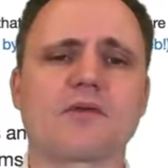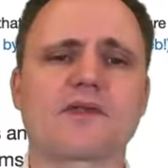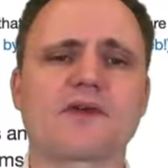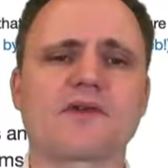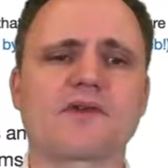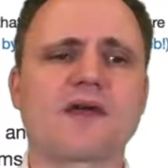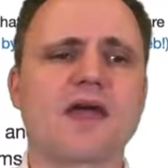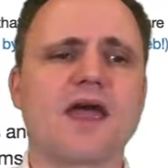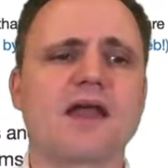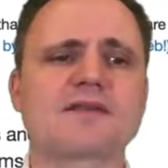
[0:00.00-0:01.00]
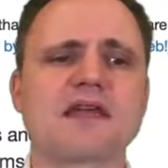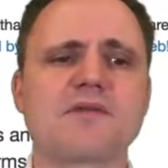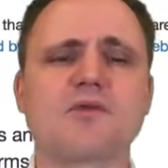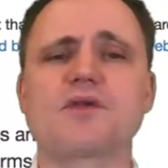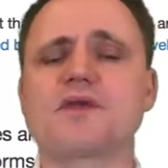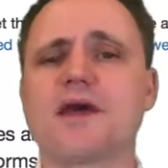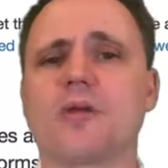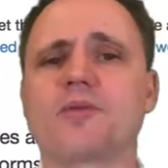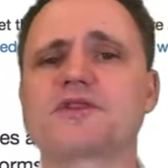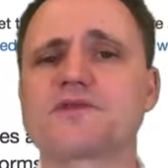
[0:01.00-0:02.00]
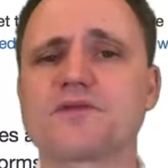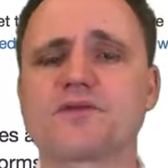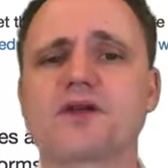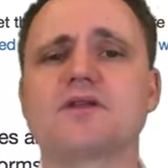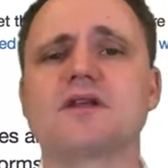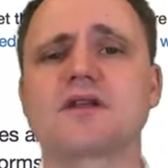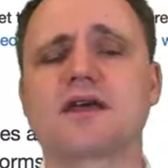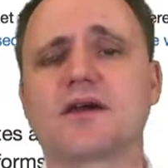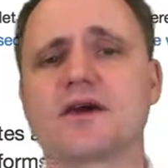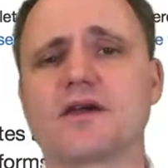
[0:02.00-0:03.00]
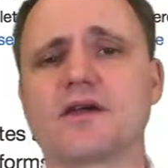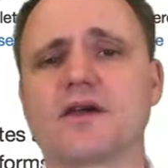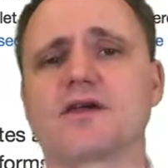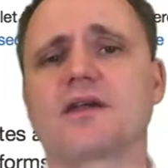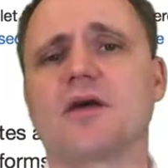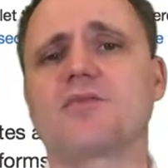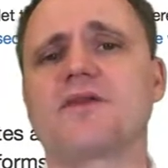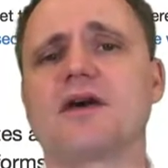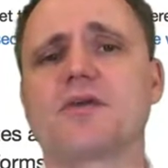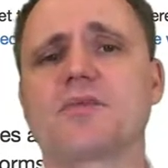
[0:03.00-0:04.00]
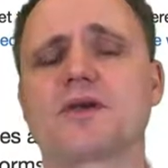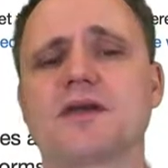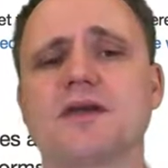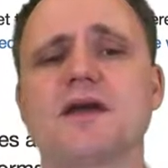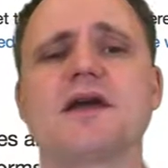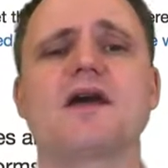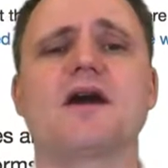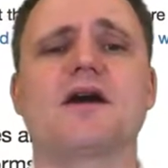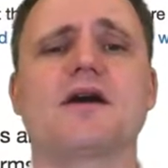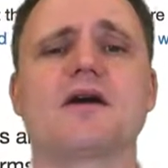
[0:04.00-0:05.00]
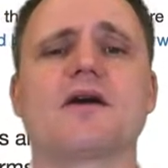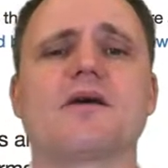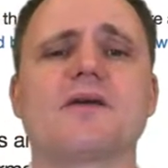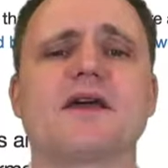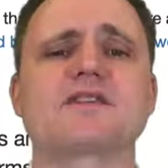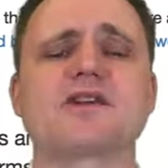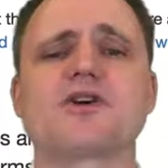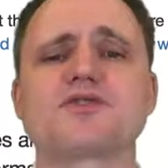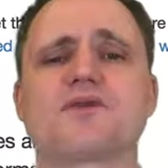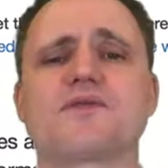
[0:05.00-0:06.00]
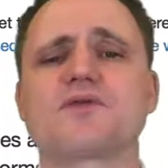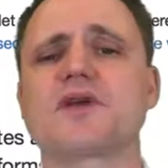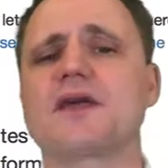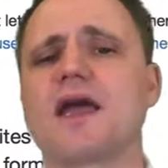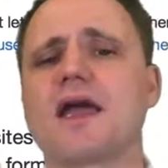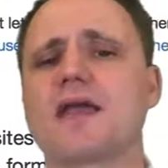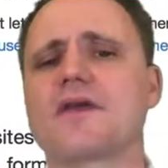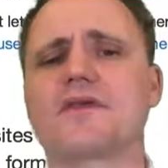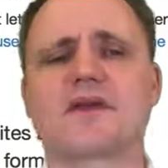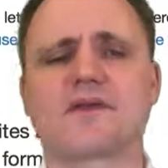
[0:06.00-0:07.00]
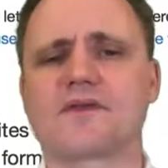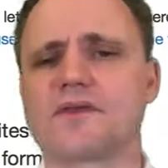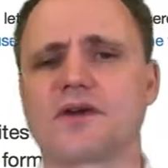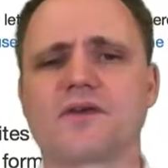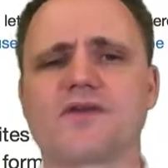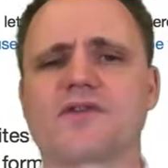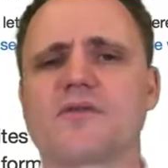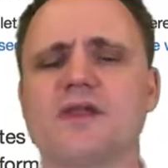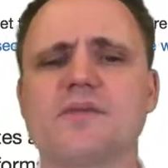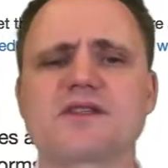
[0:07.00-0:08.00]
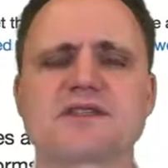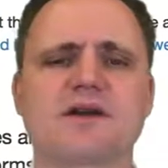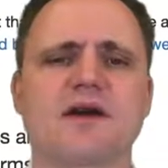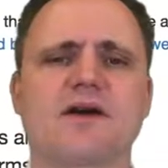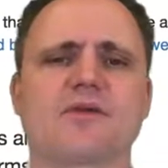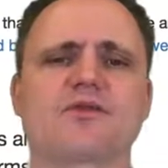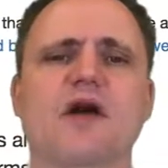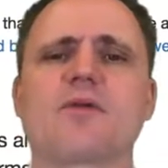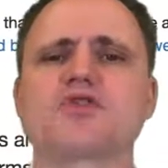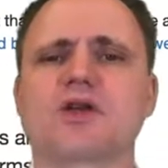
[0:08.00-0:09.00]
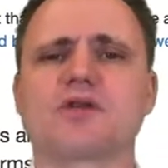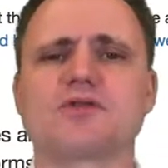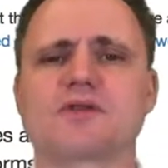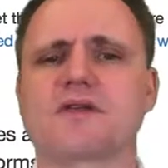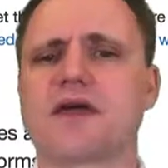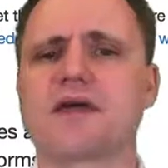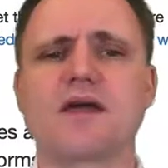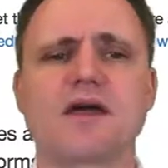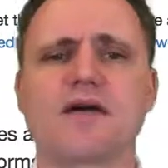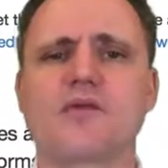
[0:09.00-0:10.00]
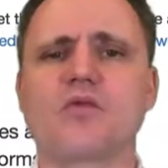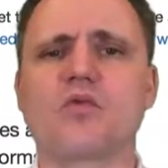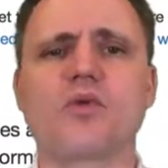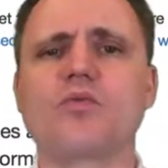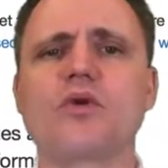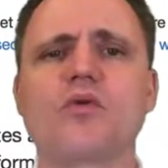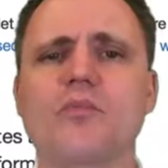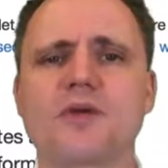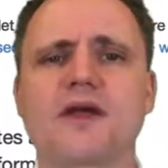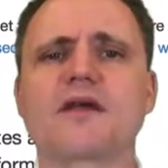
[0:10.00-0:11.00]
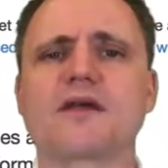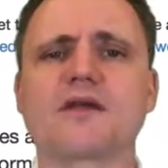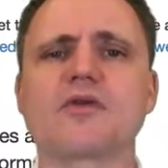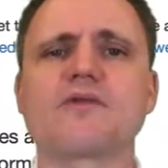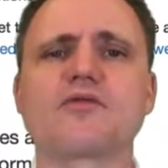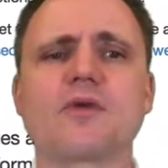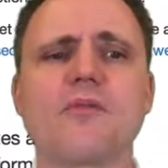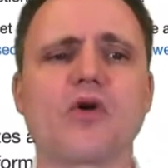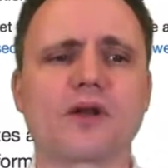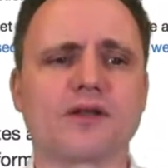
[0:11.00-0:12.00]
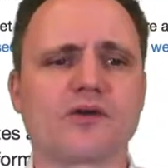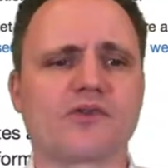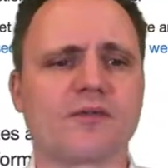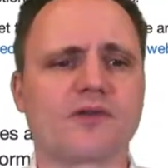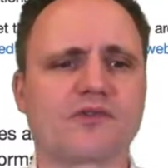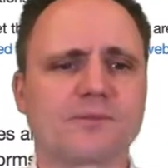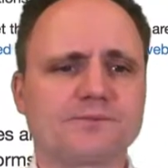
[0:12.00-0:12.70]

with this. And same thing with the Yelp. It's free. You need to get a Yelp developer key. It's also free, and I think it's there's some limits to how much you can use a day. We won't be hitting even remotely those limits.